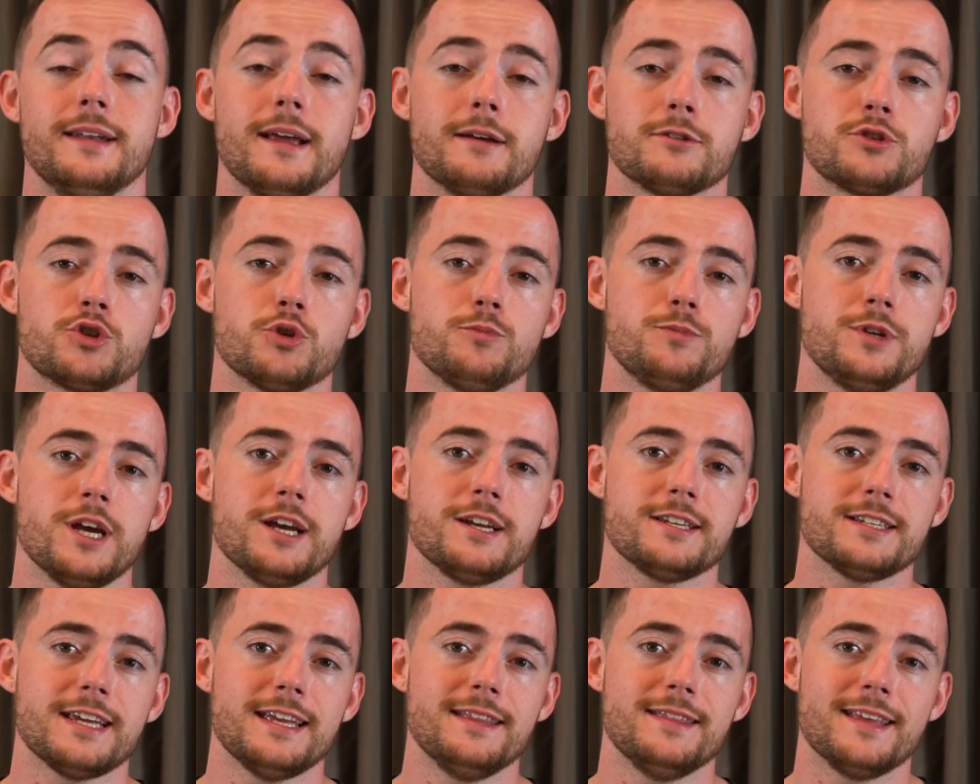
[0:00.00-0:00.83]
Now,
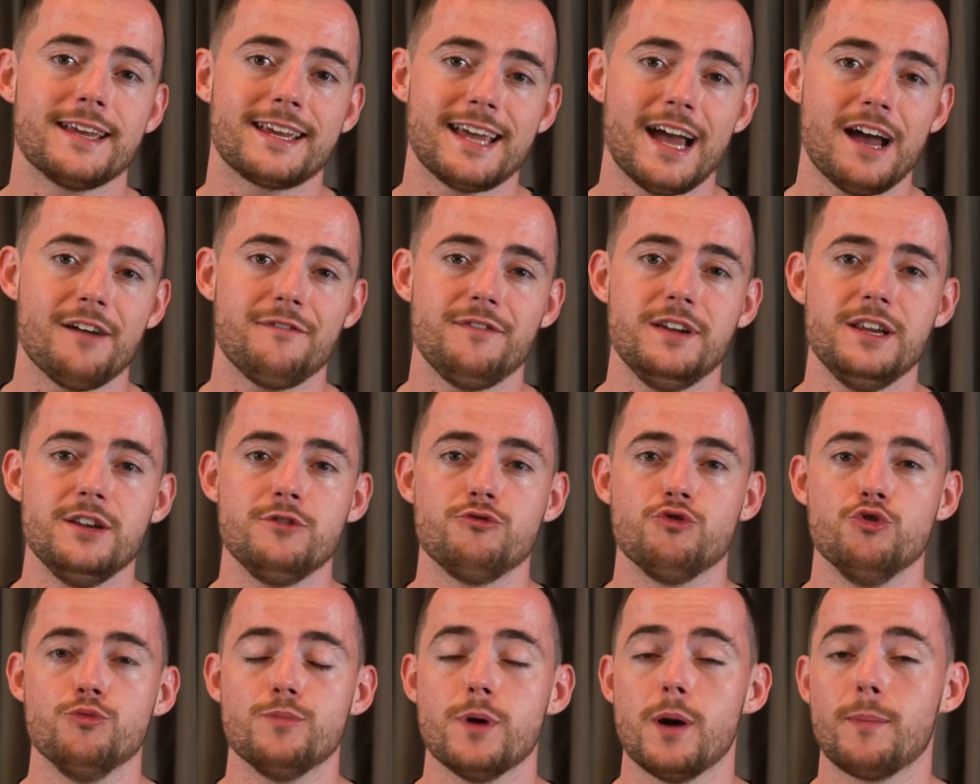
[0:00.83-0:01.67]
subjects in the
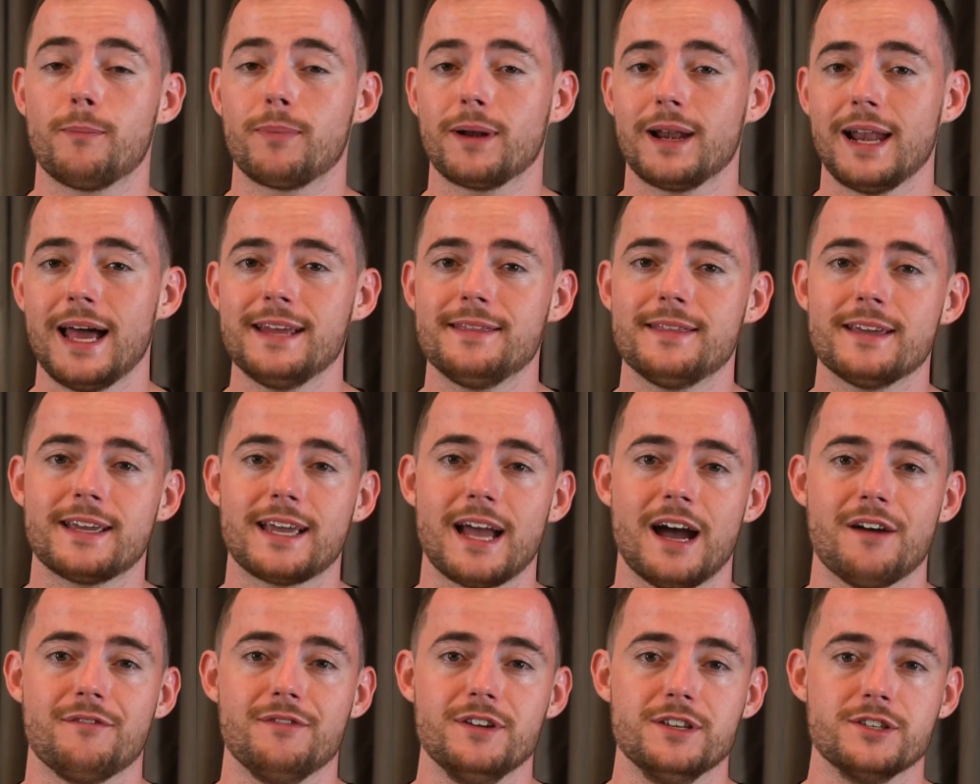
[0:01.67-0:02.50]
caffeine group applied
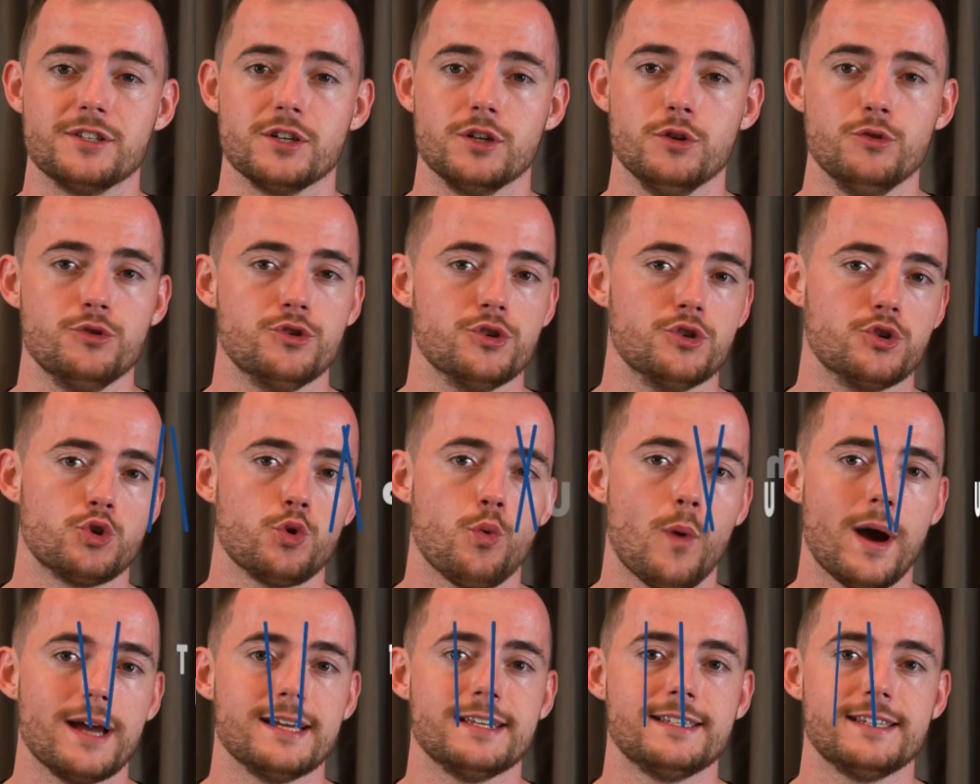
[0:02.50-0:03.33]
the caffeine solution
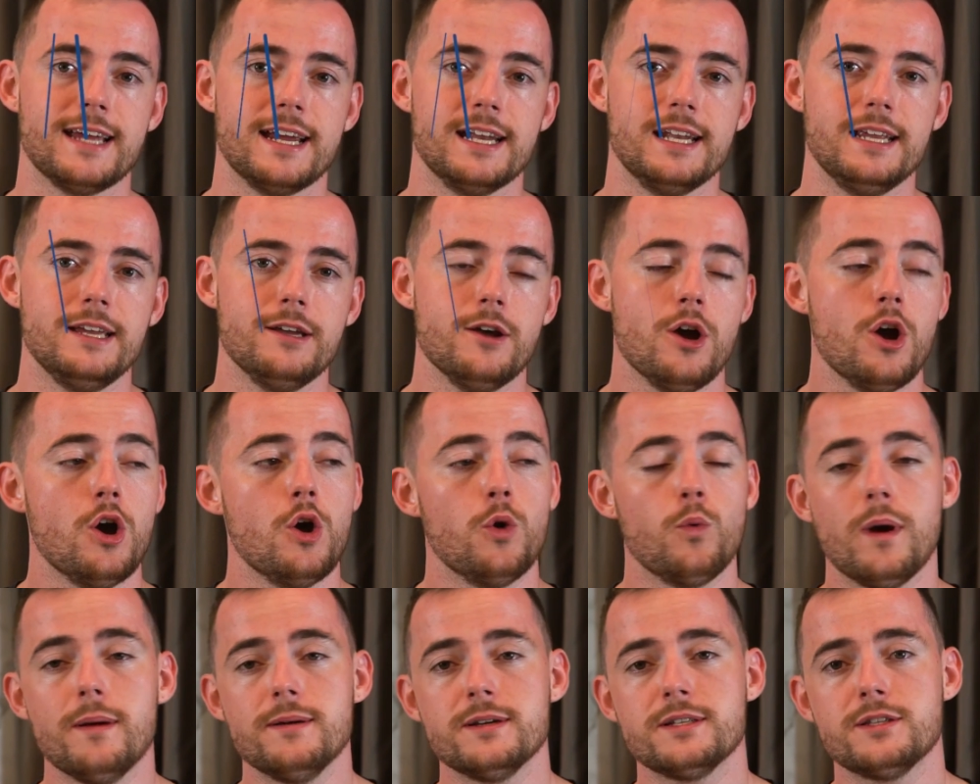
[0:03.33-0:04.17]
twice daily,
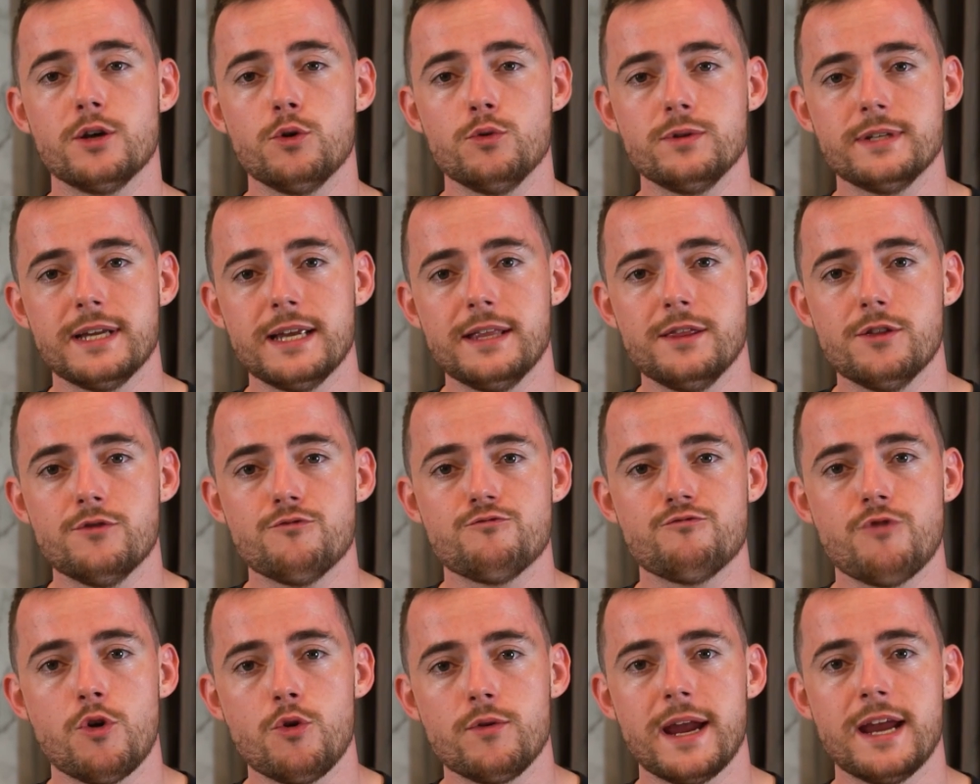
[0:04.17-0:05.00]
whereas those in
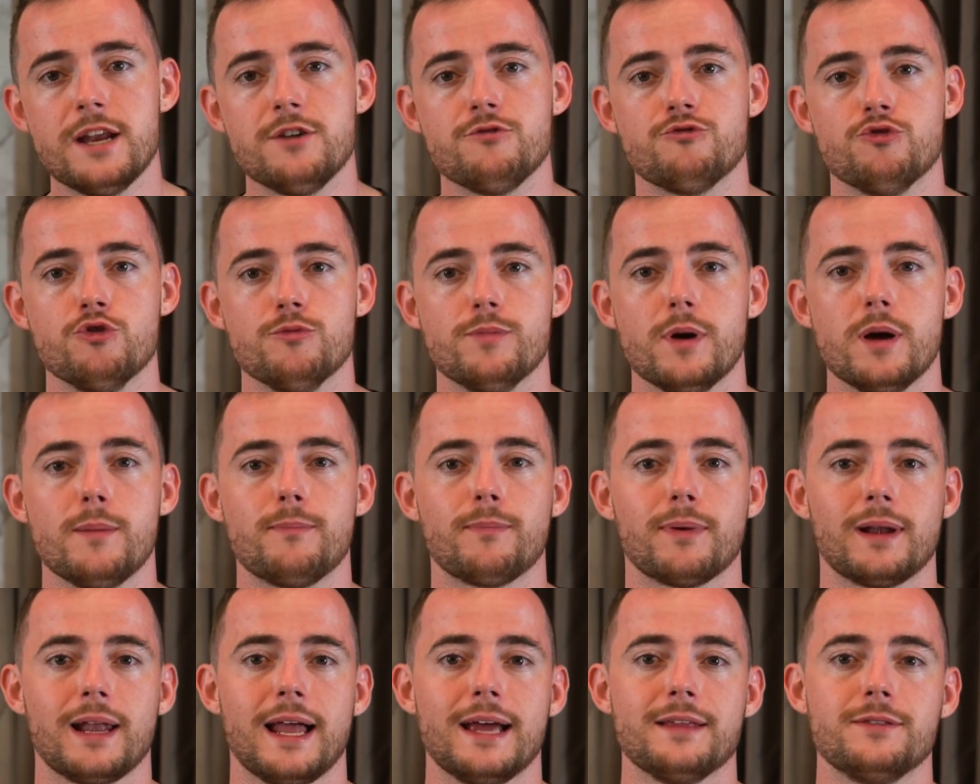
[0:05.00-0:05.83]
the Rogaine group
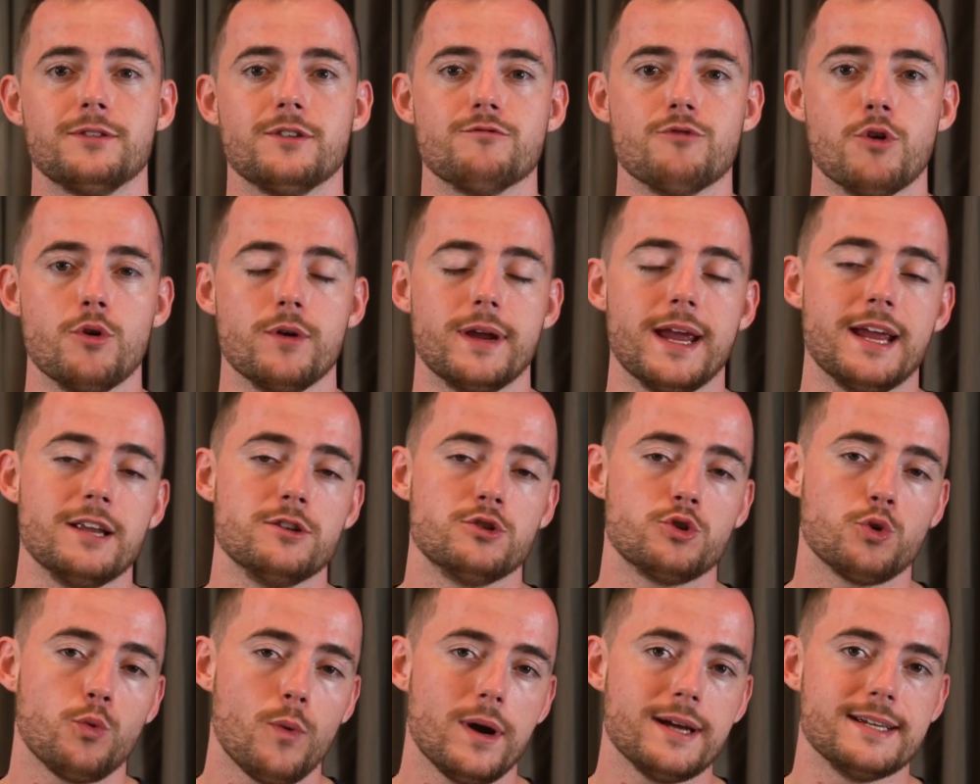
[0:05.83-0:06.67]
applied the
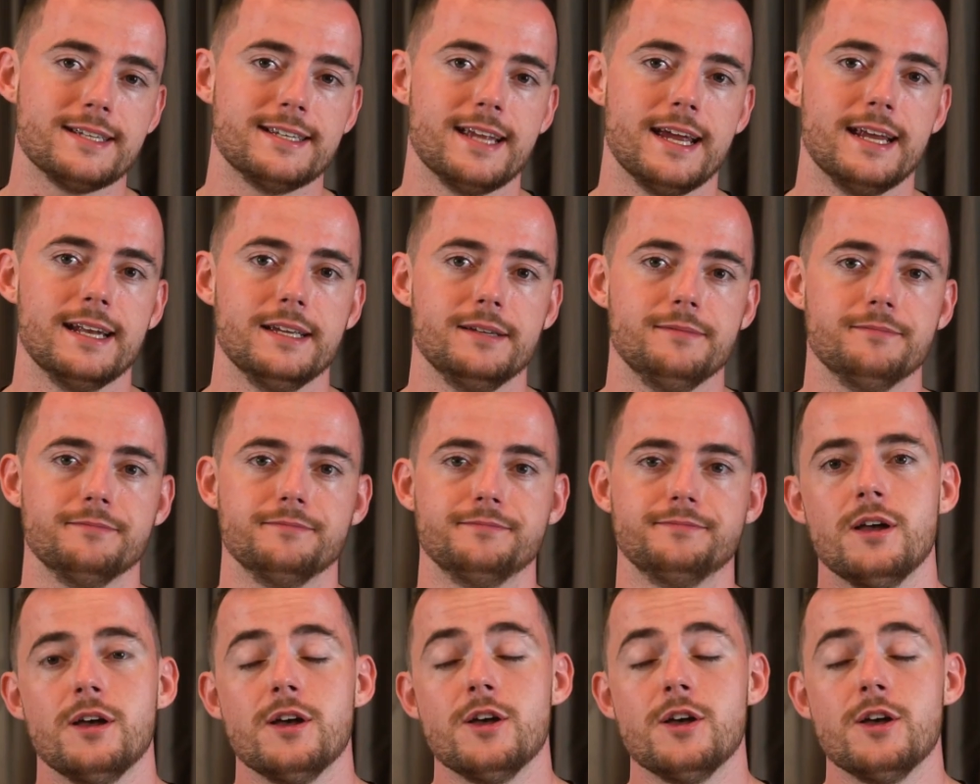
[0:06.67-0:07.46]
Rogaine twice daily.